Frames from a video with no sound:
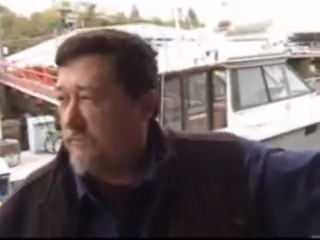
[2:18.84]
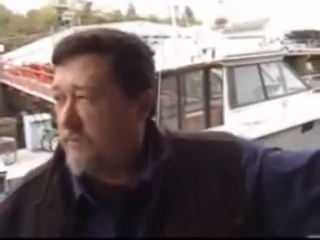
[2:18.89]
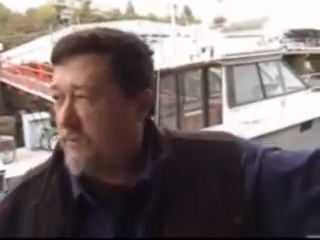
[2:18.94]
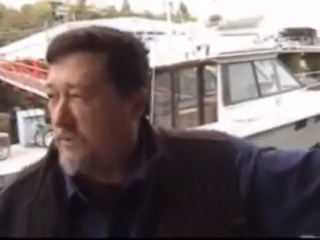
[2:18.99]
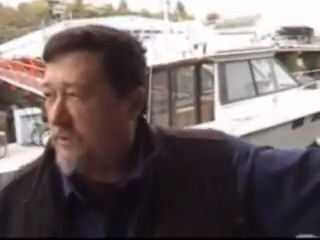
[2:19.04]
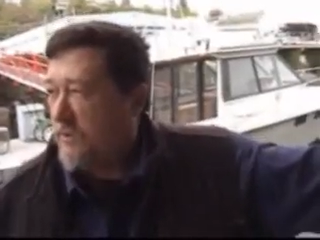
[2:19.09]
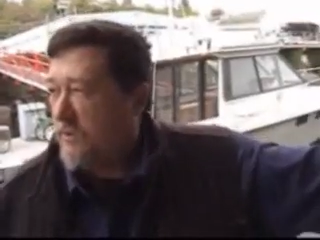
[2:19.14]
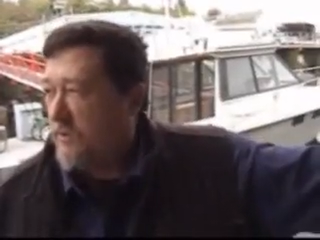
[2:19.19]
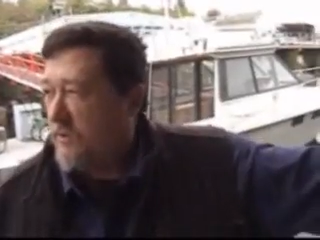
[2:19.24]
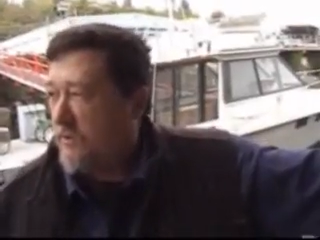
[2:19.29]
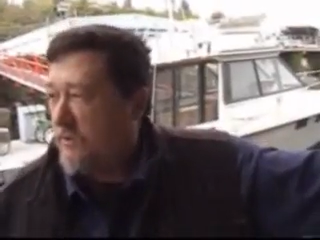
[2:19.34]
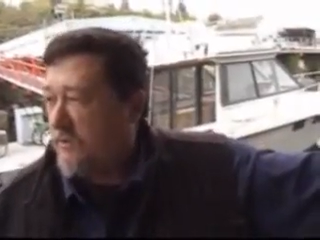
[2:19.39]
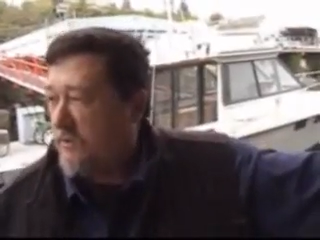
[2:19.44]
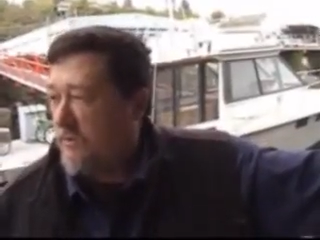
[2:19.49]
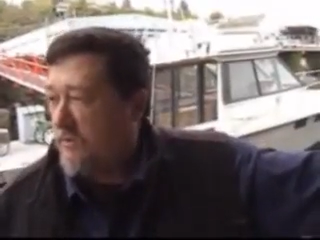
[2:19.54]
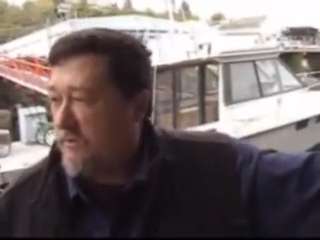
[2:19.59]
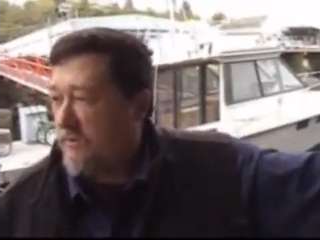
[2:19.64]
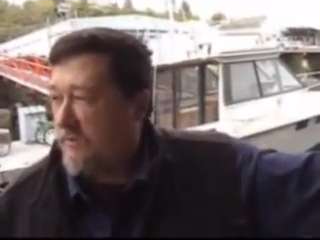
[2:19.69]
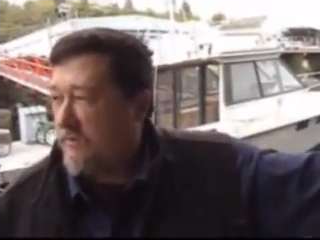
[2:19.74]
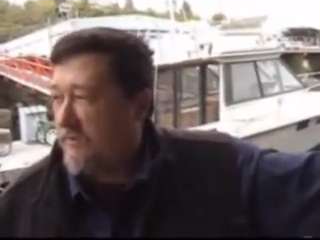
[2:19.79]
you might ask,
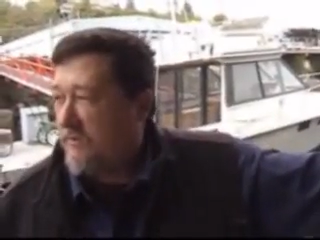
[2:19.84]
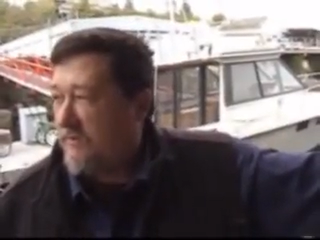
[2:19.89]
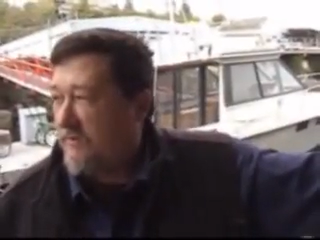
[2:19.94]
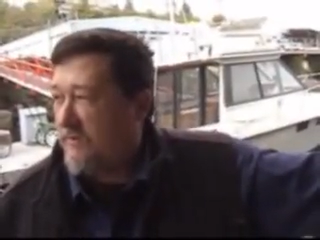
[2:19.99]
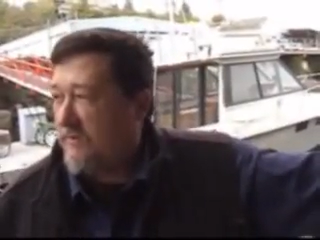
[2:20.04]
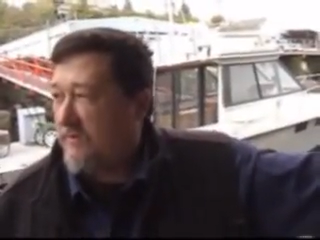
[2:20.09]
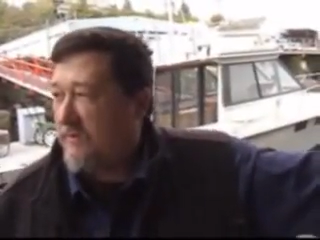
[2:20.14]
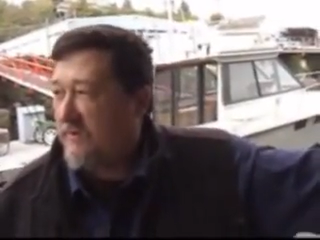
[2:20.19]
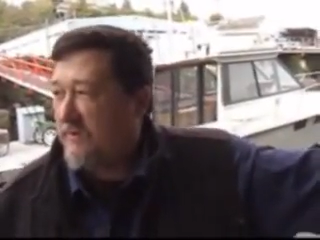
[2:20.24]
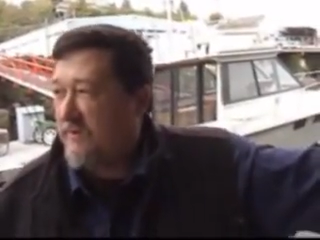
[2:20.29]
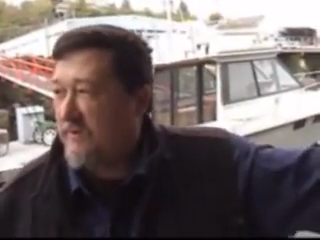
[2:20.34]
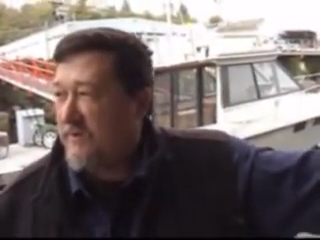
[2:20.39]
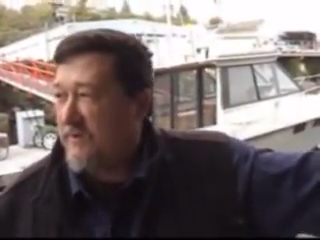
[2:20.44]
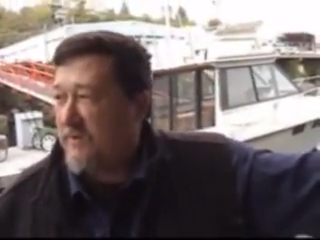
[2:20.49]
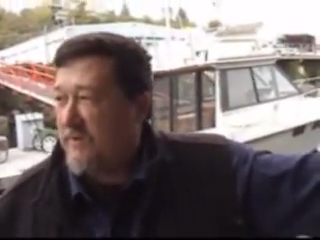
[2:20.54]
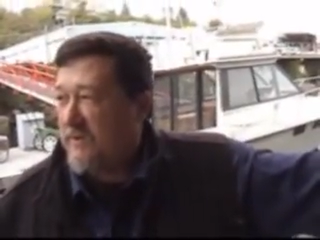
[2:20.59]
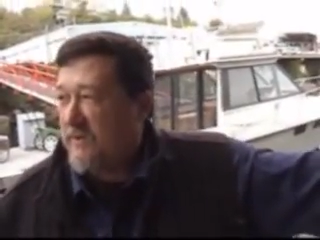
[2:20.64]
well, what does that mean?